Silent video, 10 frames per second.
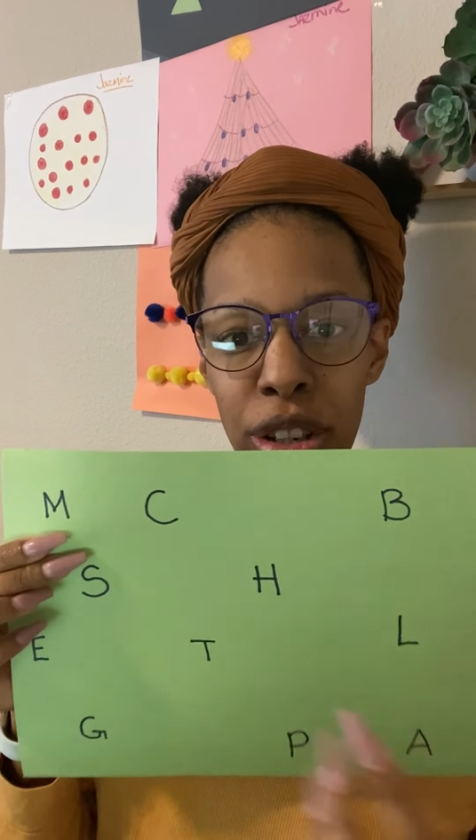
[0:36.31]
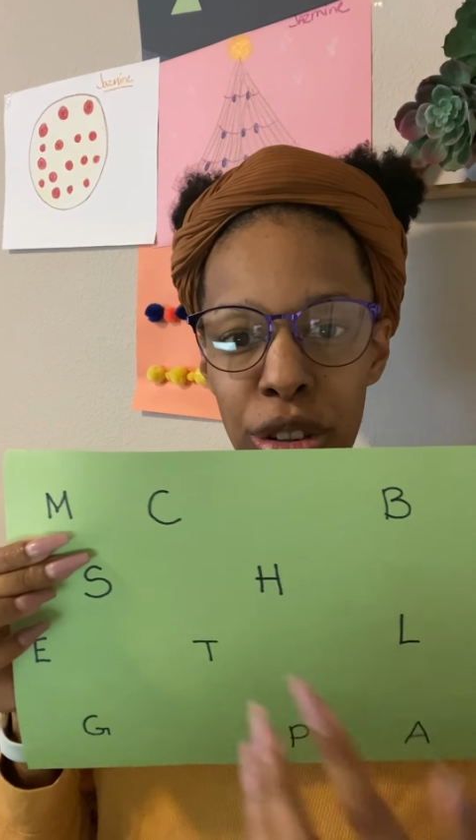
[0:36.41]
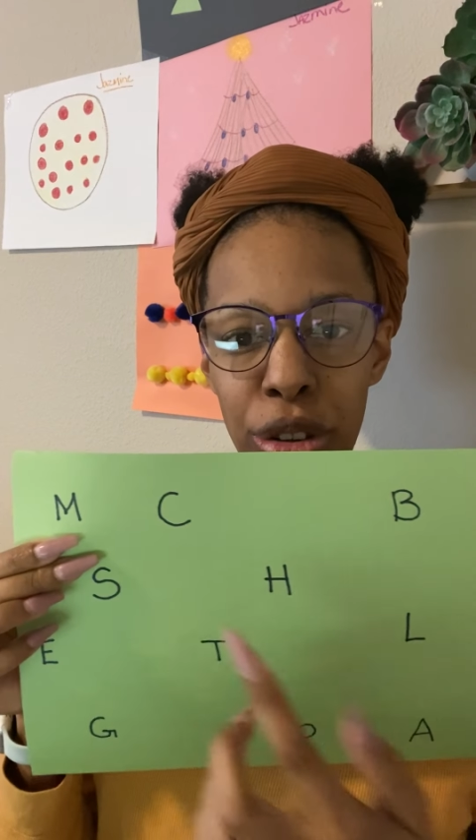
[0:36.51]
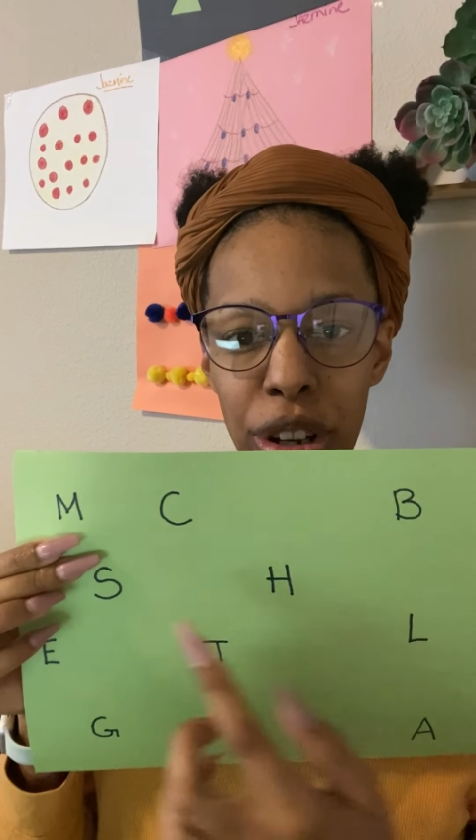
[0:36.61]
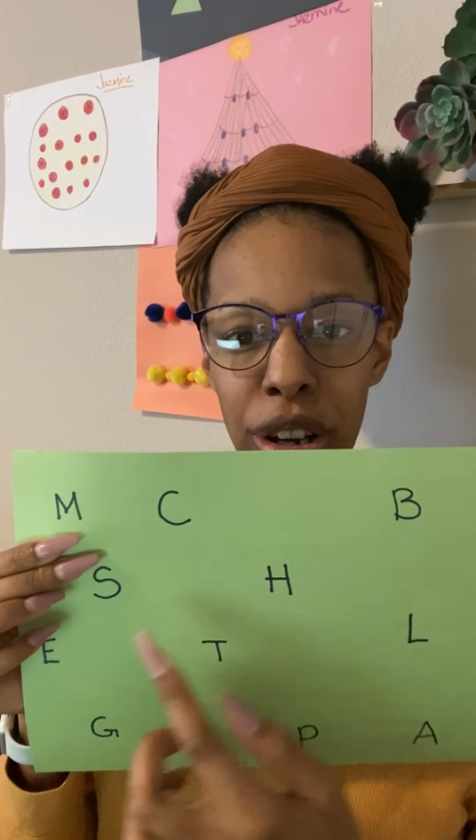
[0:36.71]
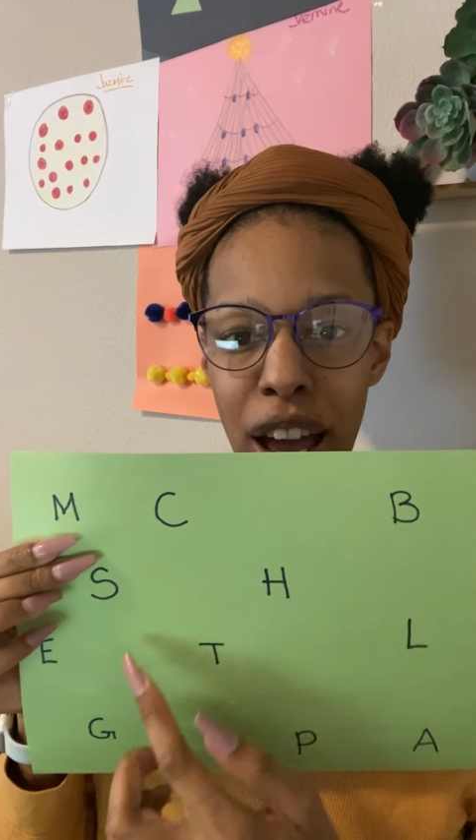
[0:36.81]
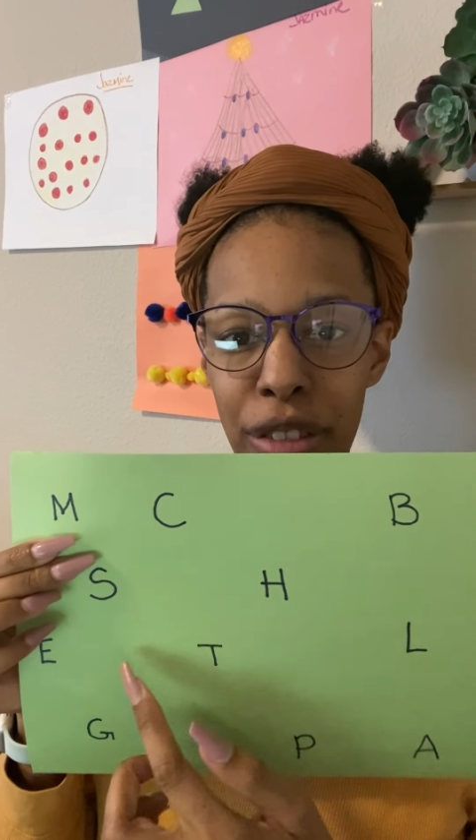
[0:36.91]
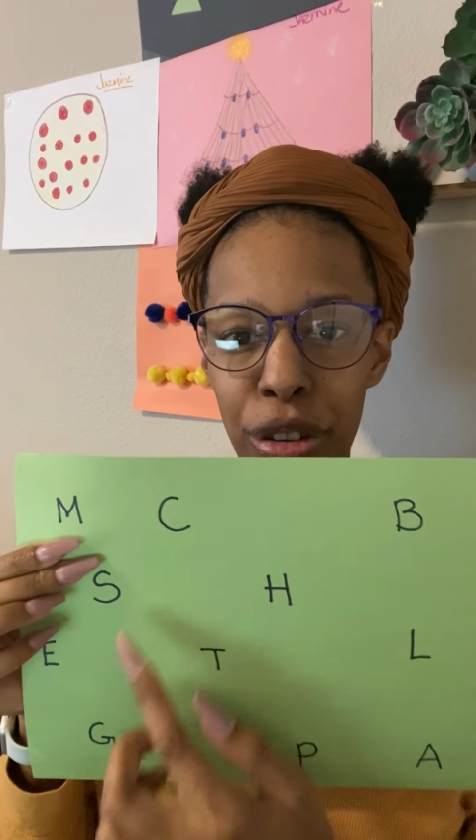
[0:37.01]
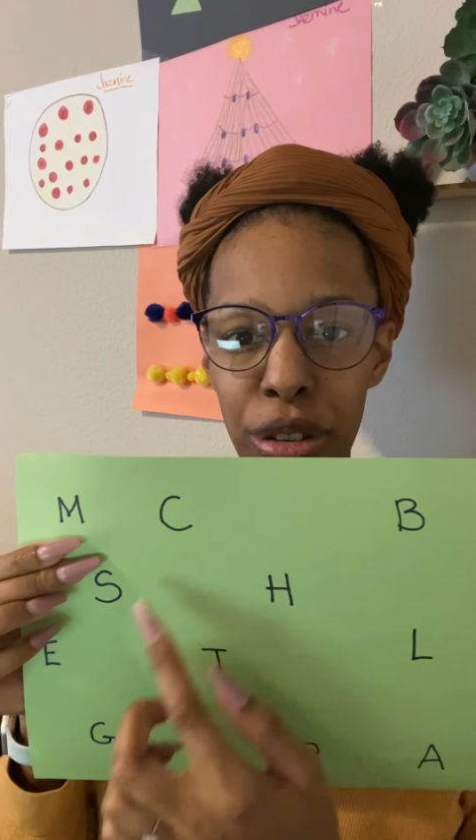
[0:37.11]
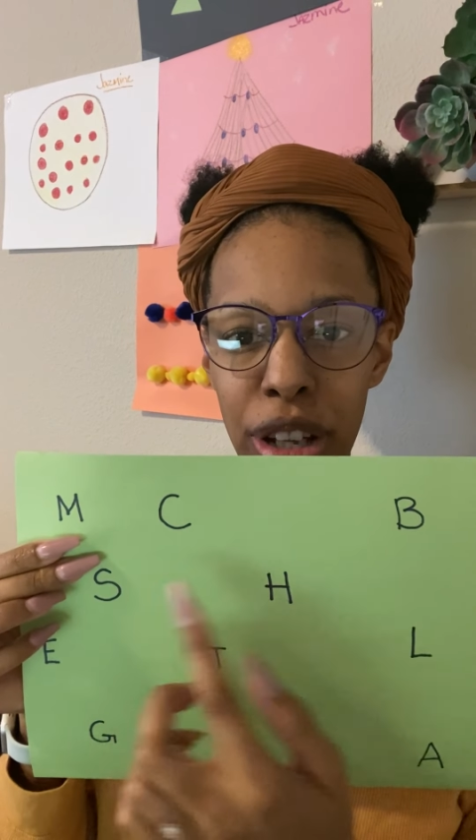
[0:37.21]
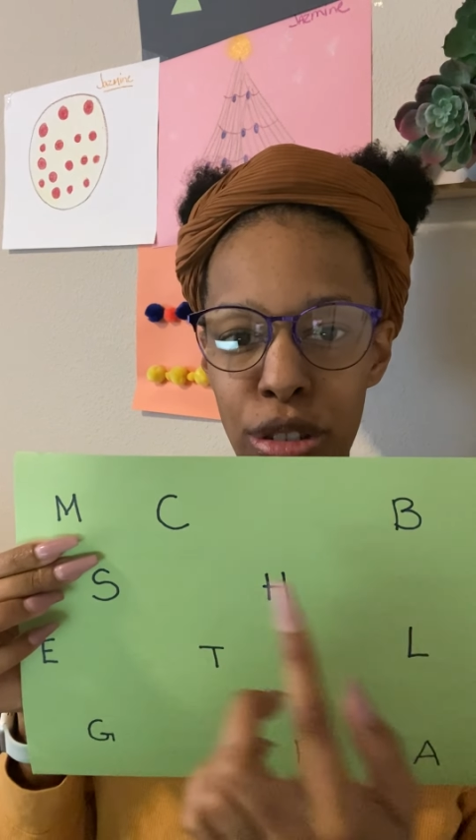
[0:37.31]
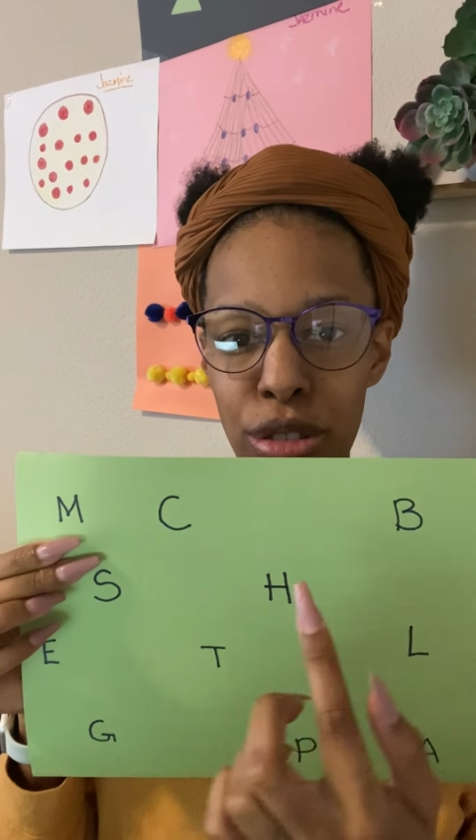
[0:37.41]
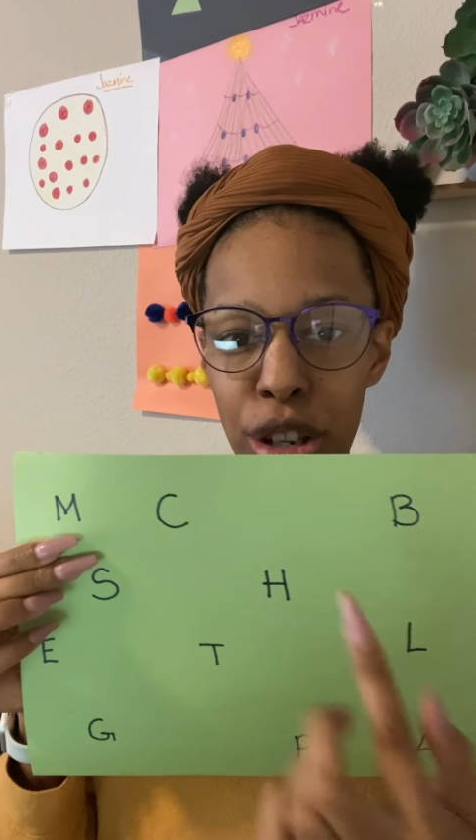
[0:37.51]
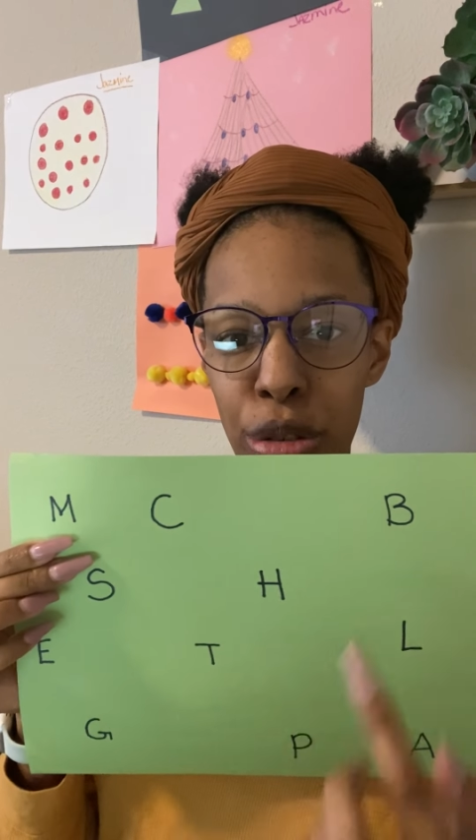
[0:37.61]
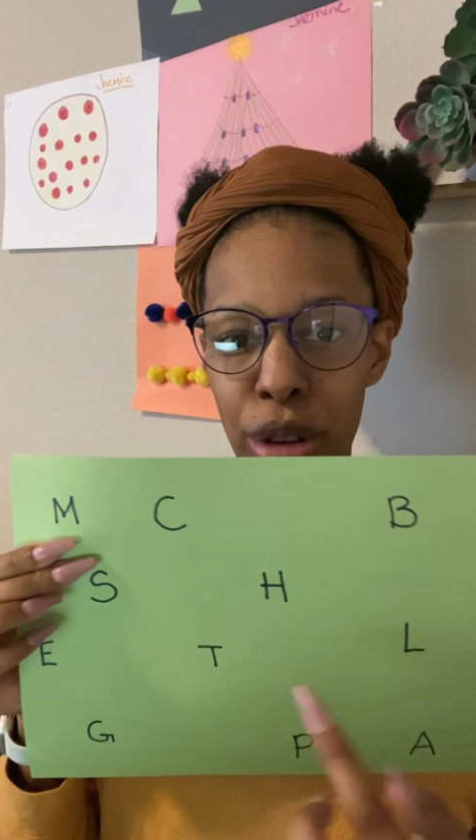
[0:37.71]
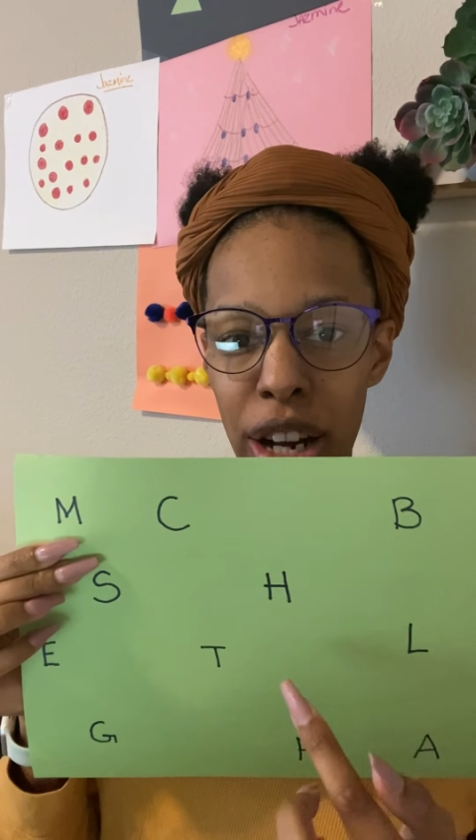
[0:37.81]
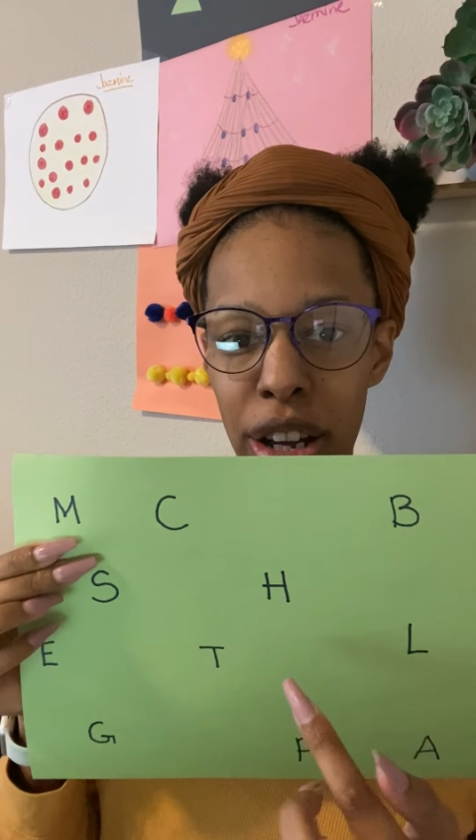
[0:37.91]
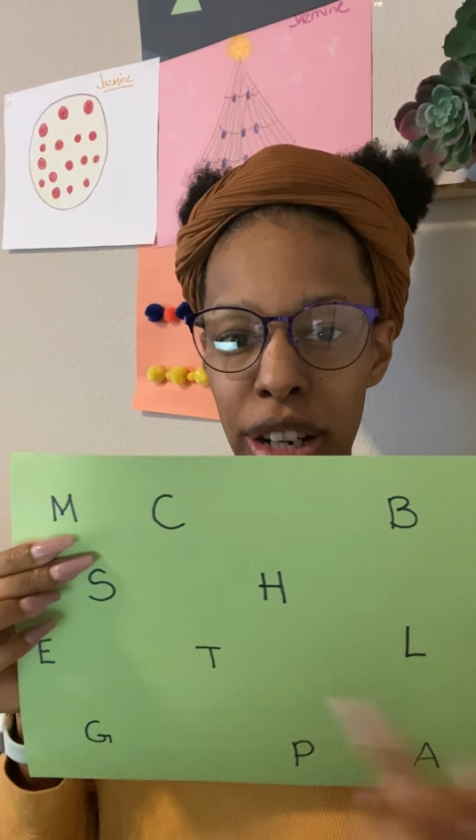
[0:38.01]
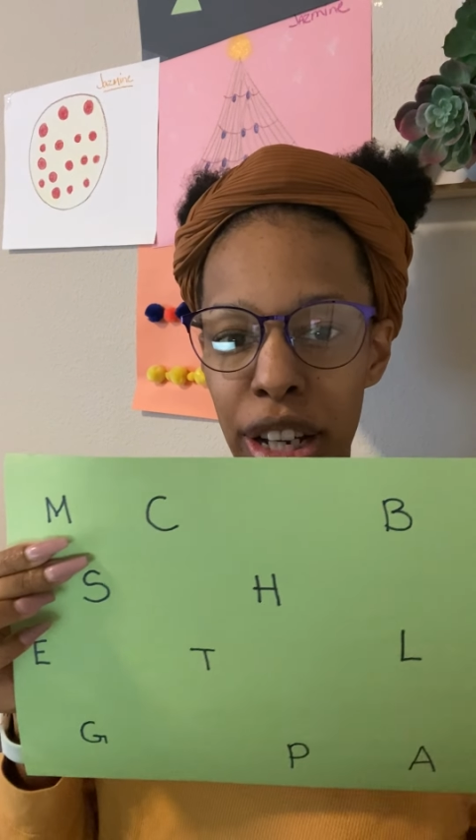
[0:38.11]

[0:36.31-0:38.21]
you're gonna have your letters that you write on it,